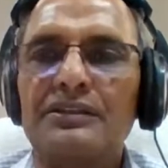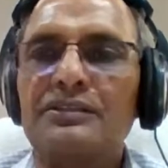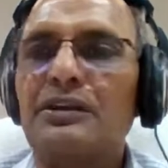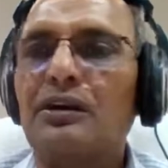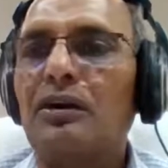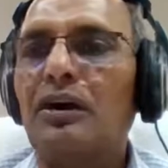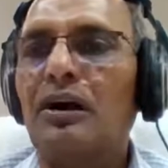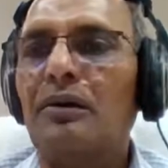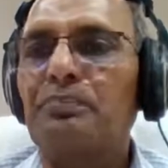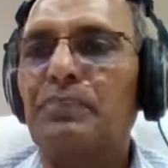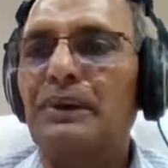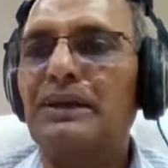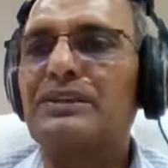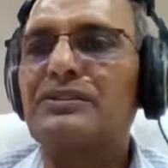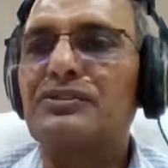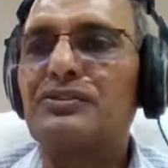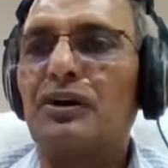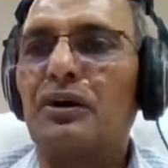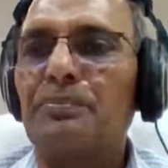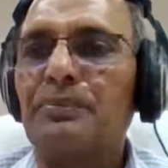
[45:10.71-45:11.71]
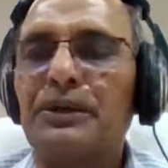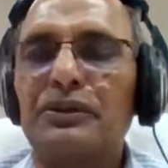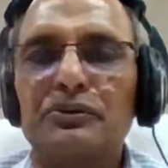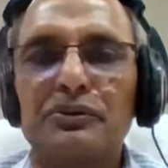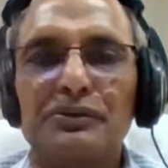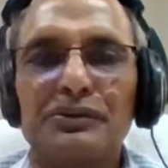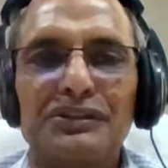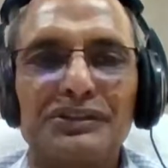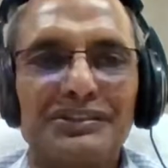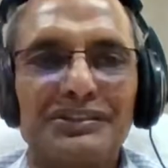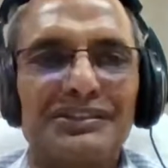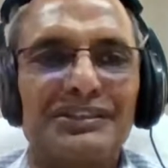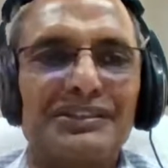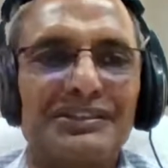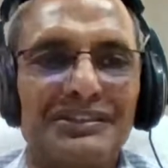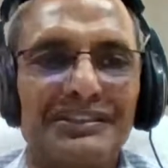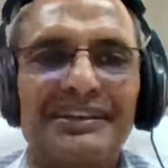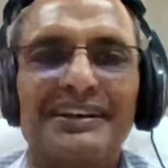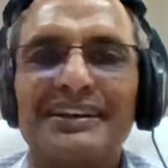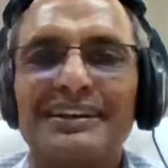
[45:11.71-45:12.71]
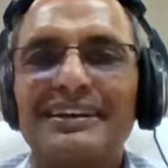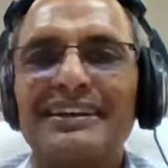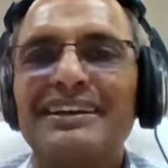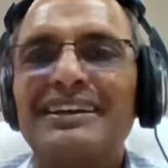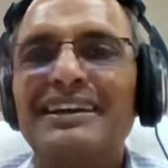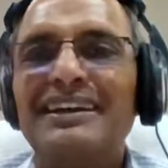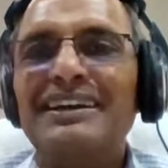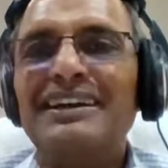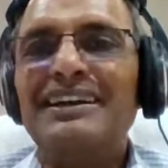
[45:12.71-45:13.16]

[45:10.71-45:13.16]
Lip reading: a complex topic to discuss here.